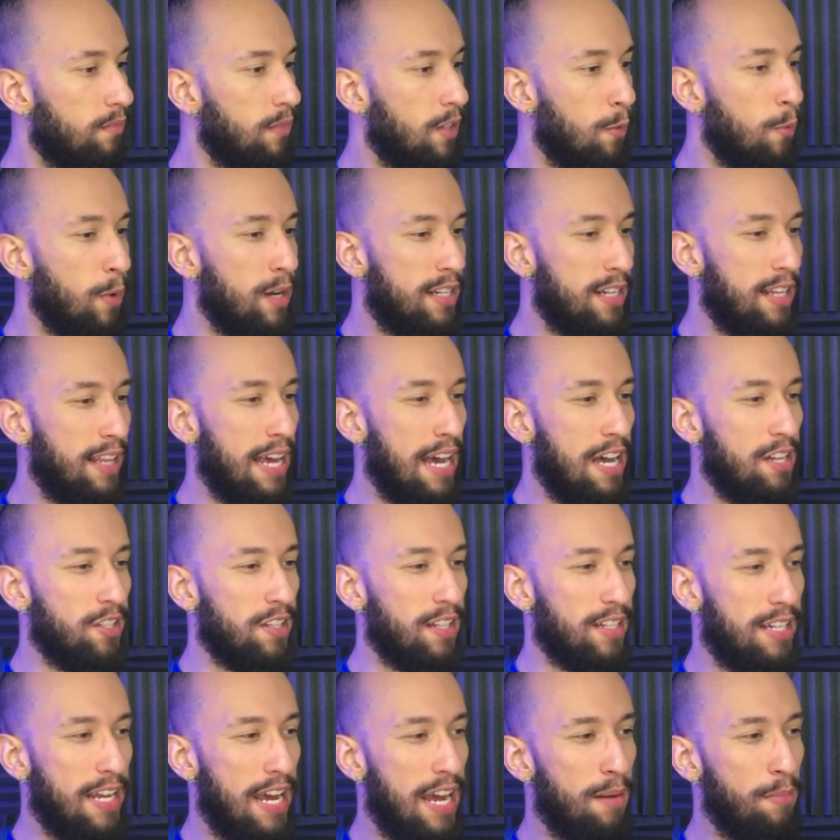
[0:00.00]
Went to the edge of
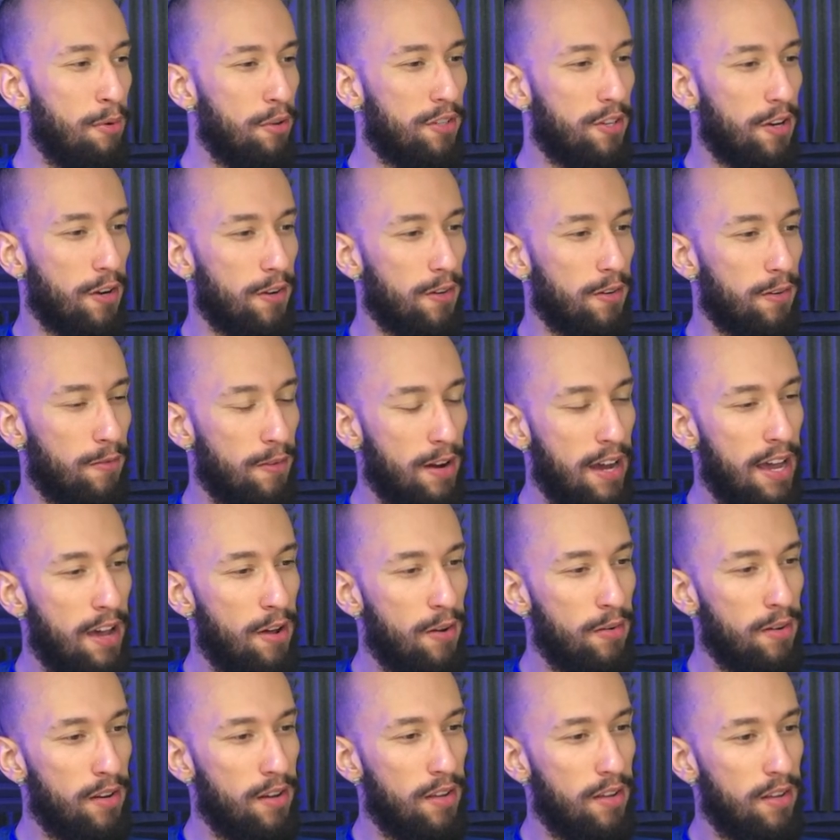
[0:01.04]
the table, turned
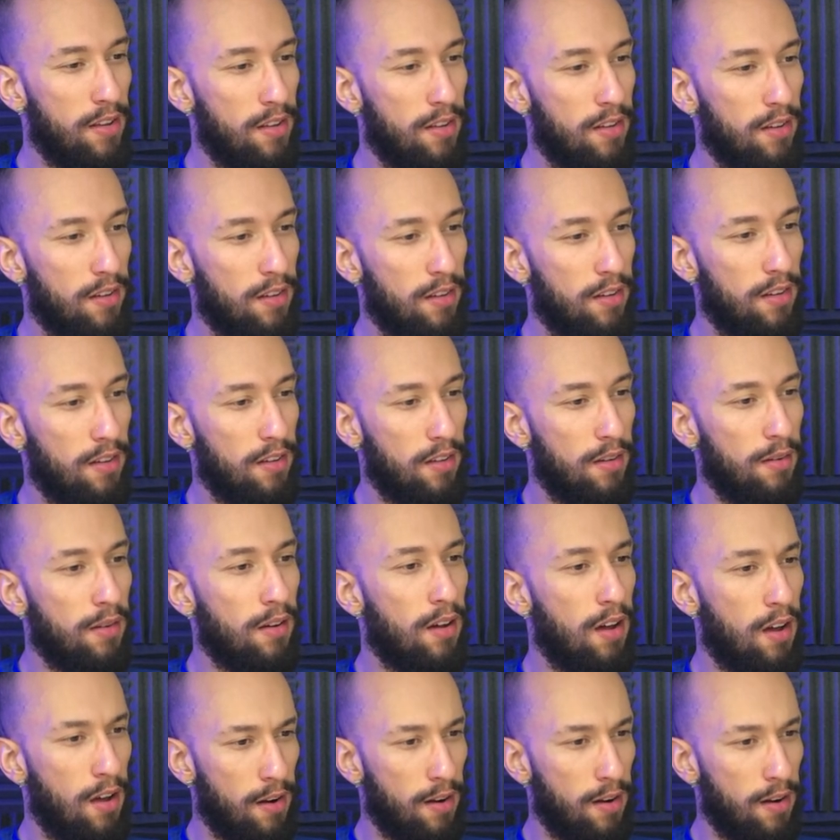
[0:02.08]
around. All